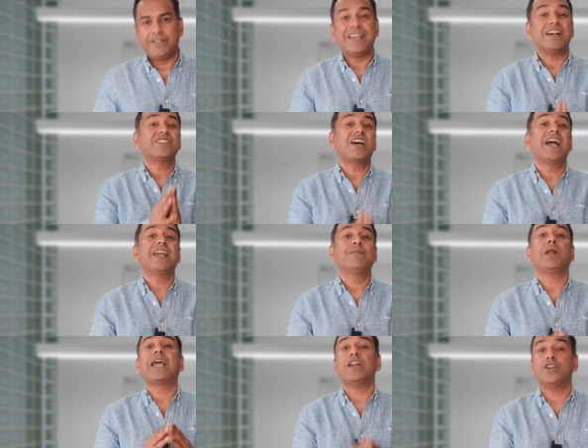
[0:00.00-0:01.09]
They assign
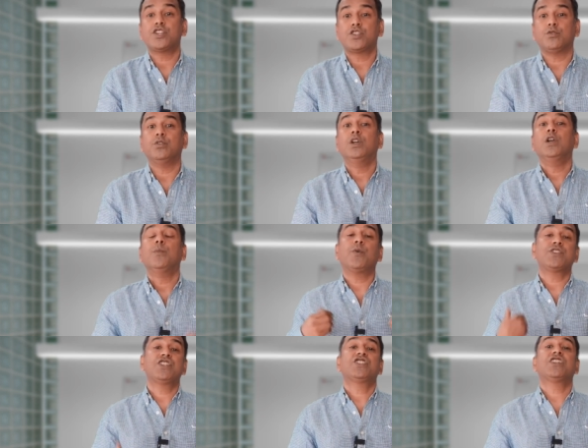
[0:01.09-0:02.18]
players to
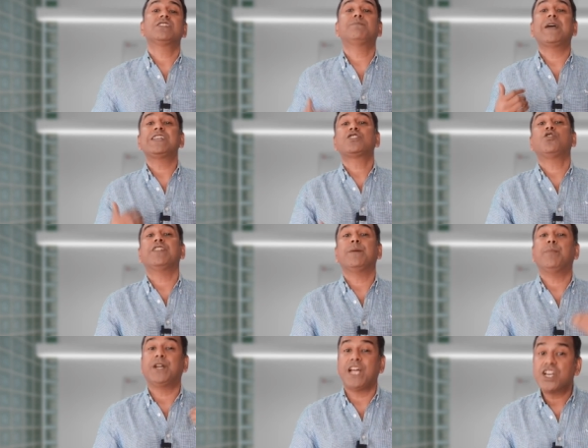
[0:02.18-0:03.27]
positions based on their
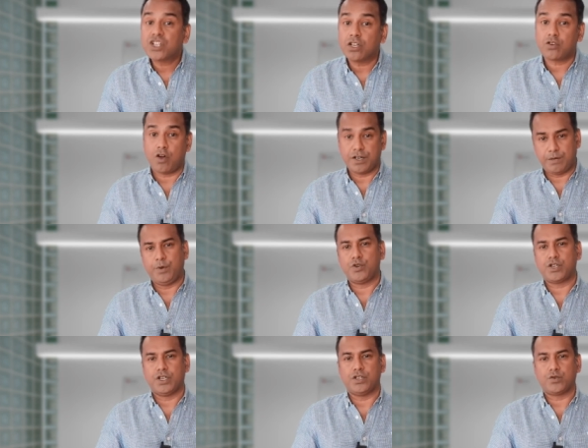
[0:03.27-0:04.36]
potential
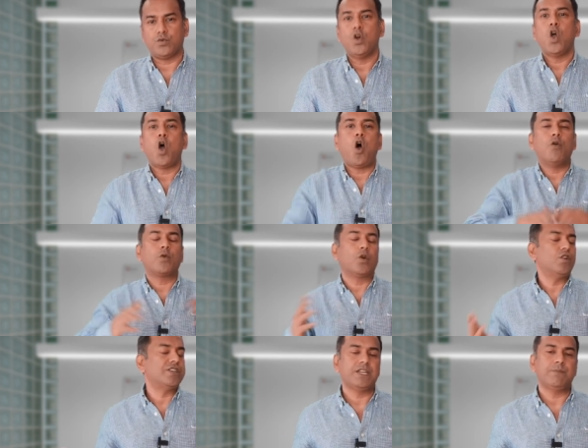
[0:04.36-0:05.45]
contribution to
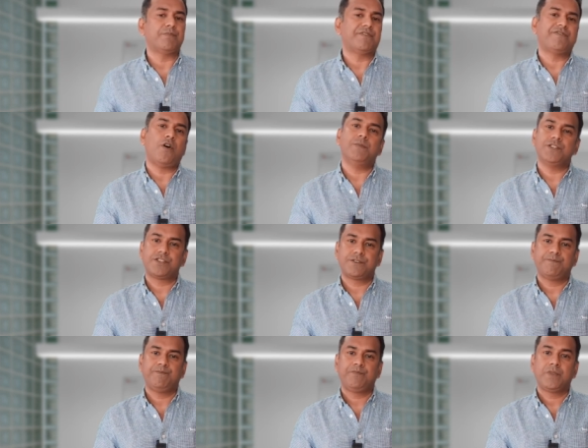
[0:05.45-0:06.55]
overall team performance.
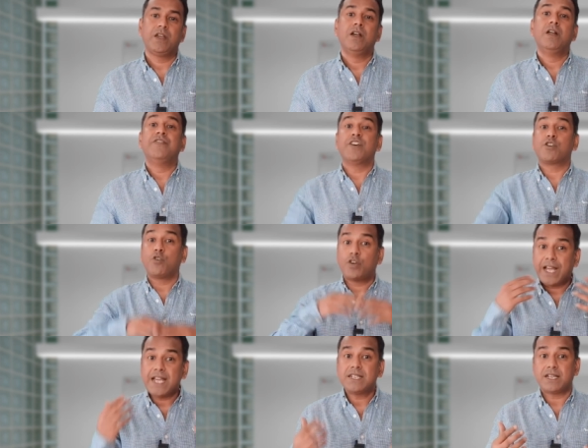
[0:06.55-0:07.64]
They
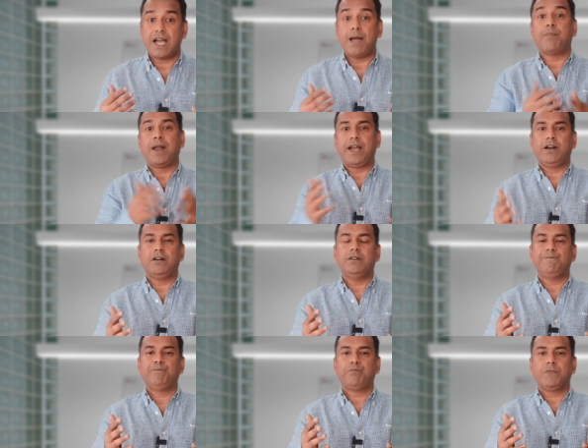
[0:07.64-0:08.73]
rotate a player
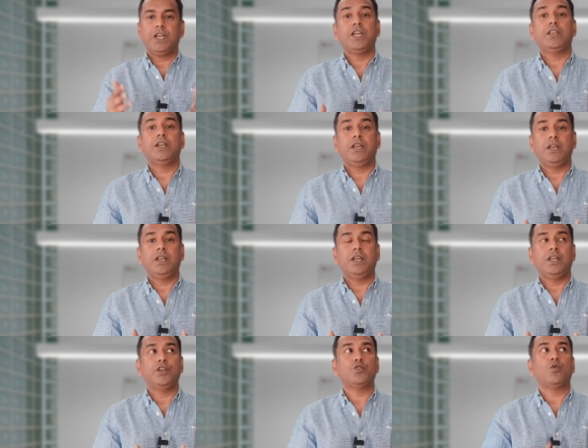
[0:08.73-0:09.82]
in, in,
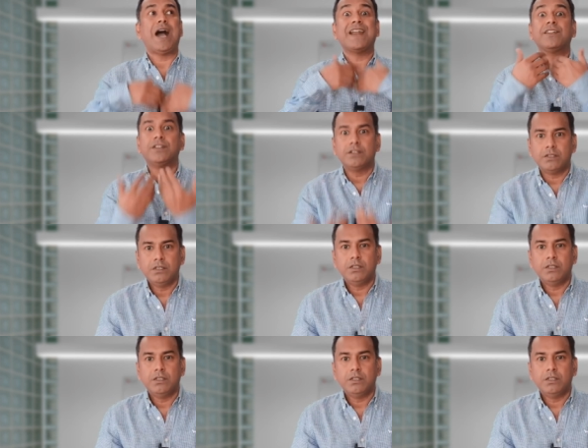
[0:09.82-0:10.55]
into another